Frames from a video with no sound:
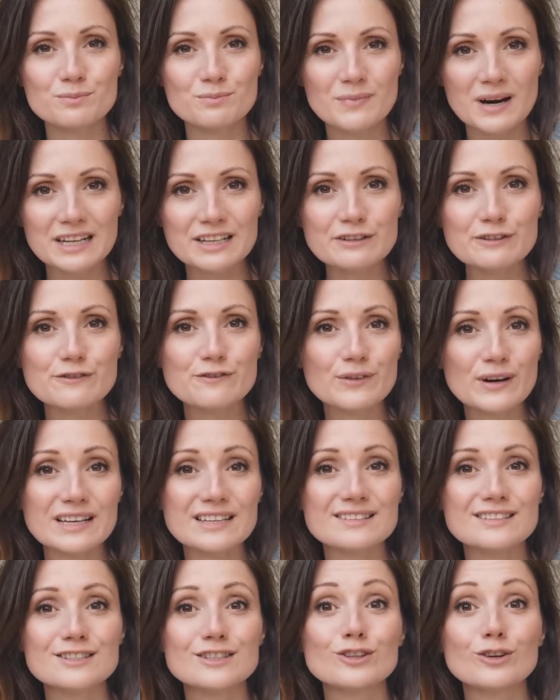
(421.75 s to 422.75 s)

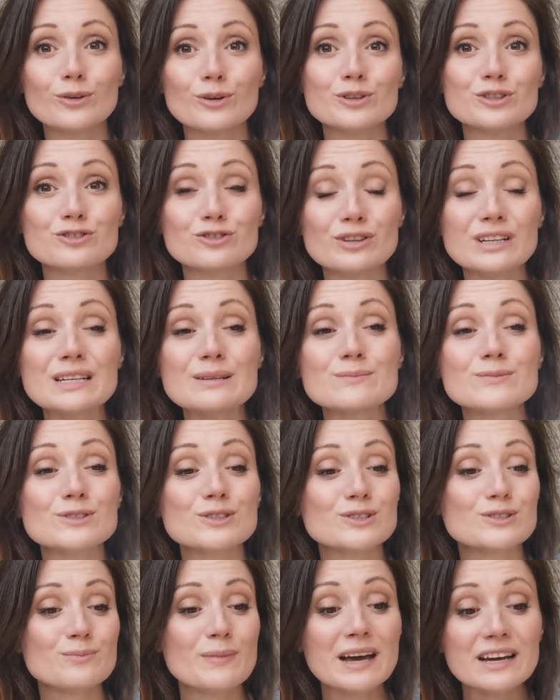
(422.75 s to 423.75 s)
manifest your dreams
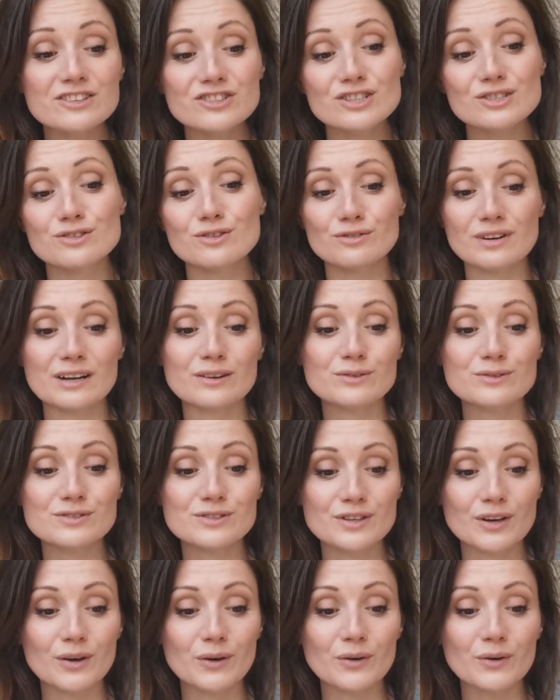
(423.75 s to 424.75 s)
because magic surrounds
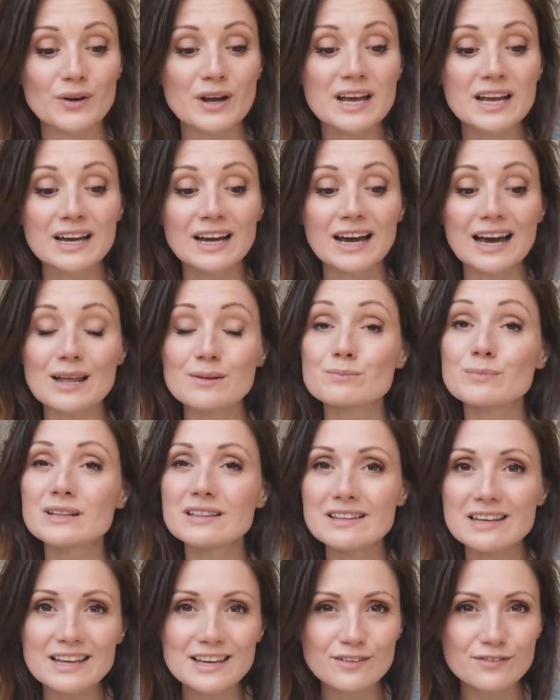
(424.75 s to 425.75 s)
you and
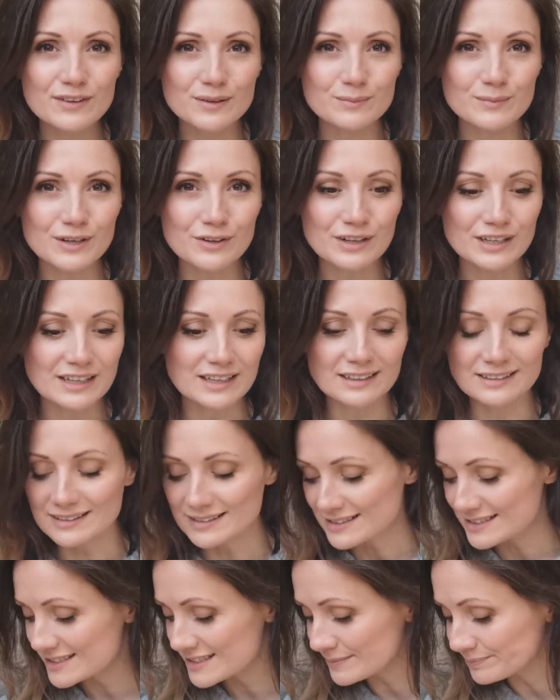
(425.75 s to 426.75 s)
believe in
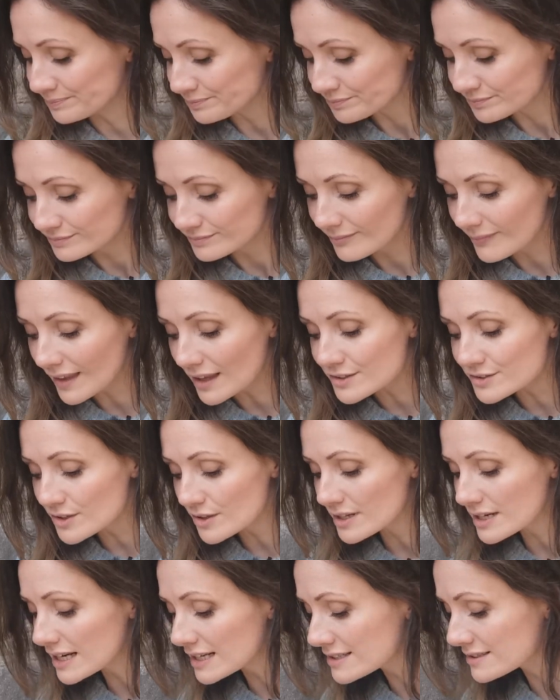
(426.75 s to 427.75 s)
miracles. So
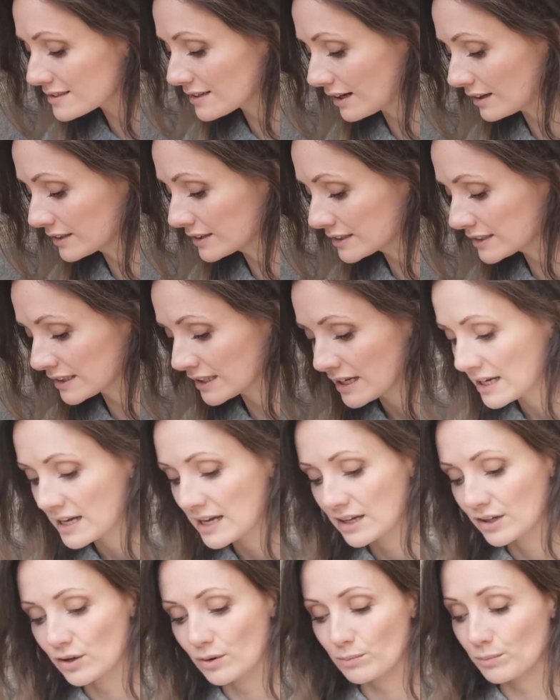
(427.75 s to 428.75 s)
the next card
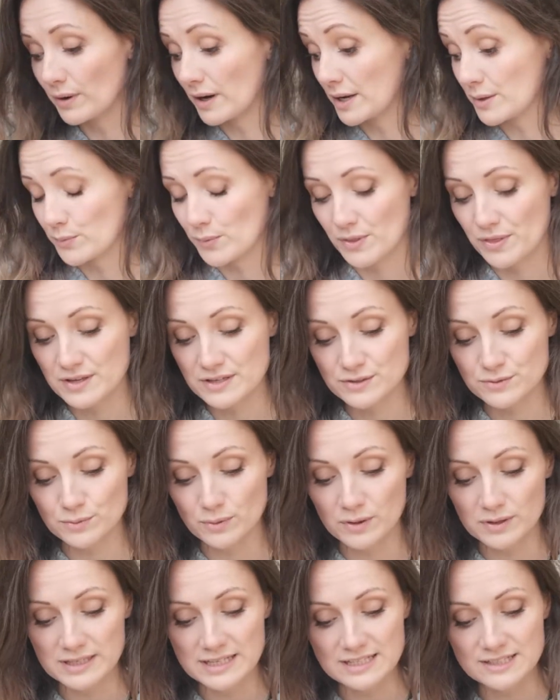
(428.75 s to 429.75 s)
combined with this
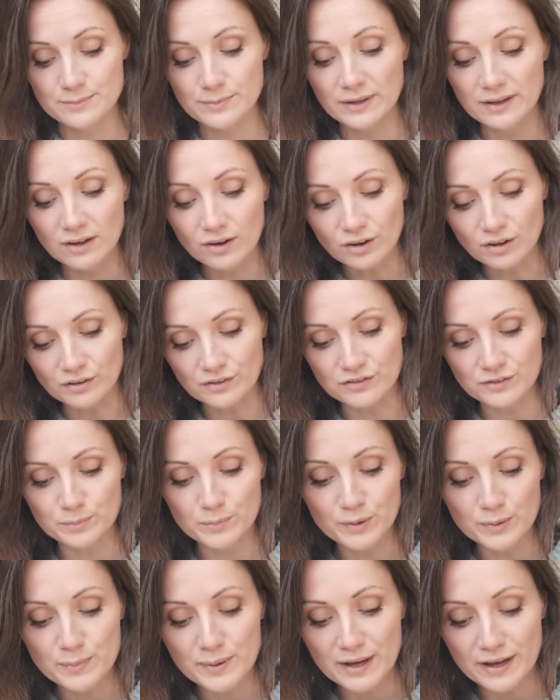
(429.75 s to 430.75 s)
one is Beloved.
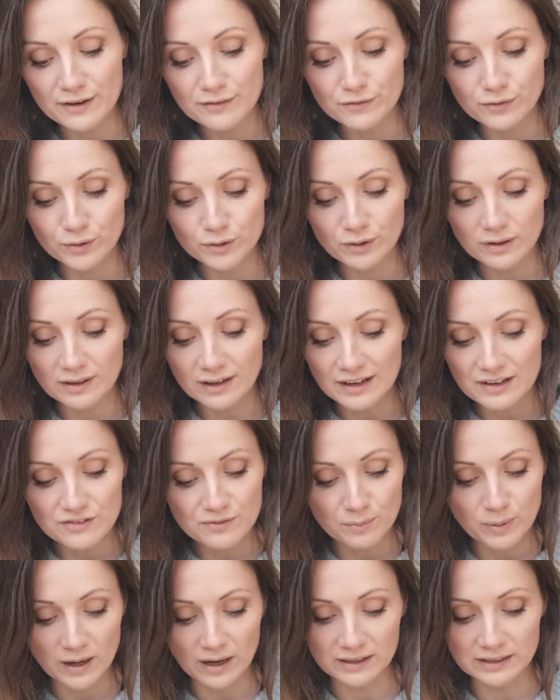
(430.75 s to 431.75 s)
Prepare for your
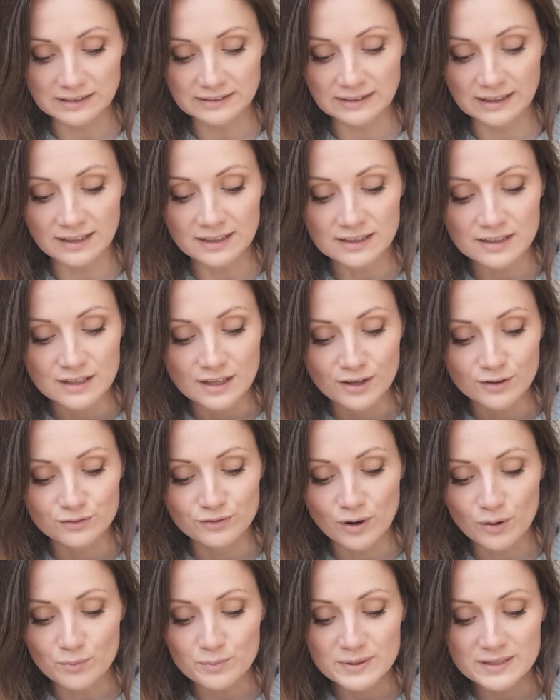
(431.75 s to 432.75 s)
life partner.
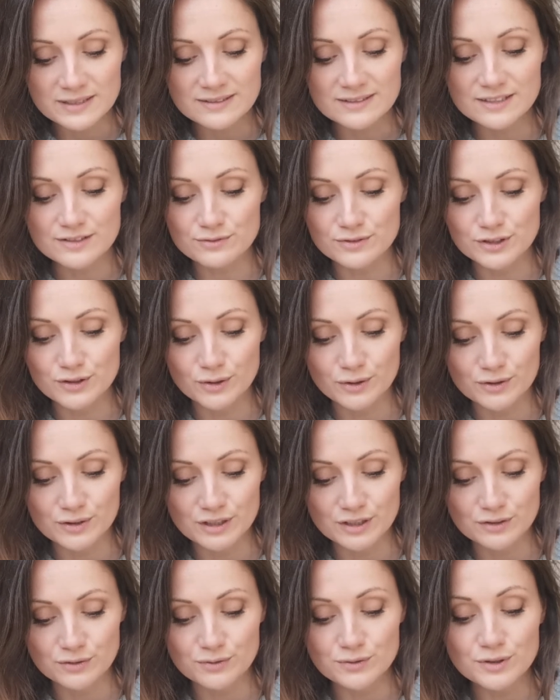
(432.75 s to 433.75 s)
Romance is
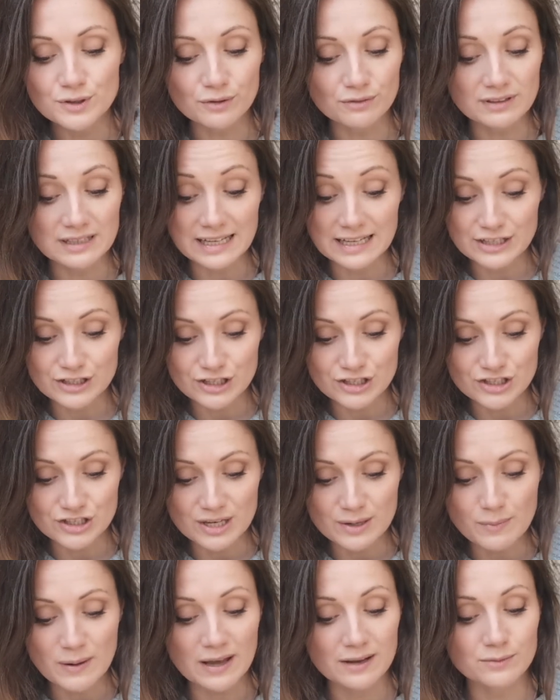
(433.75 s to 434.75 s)
returning to your
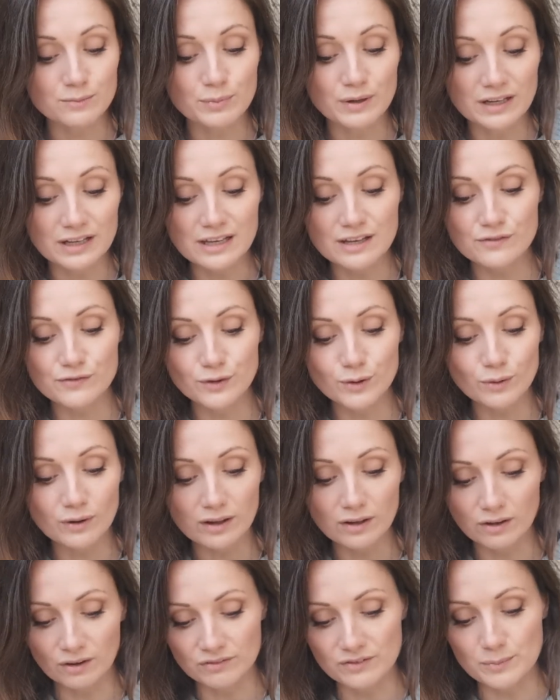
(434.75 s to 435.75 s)
relationship and believe you are
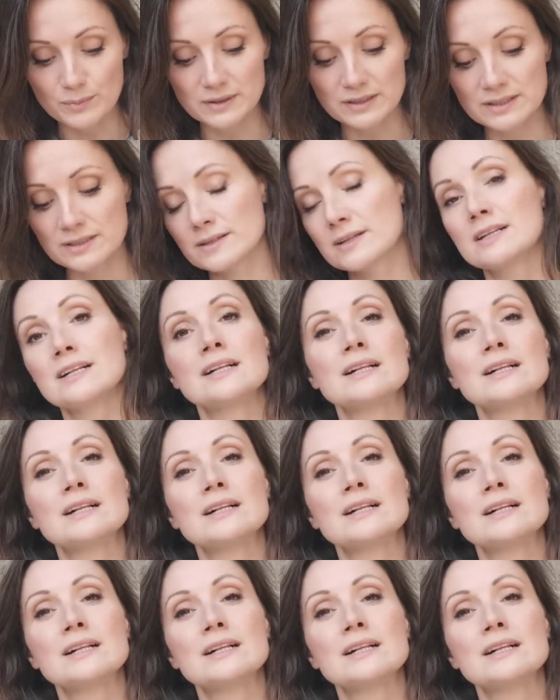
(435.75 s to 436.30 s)
lovable.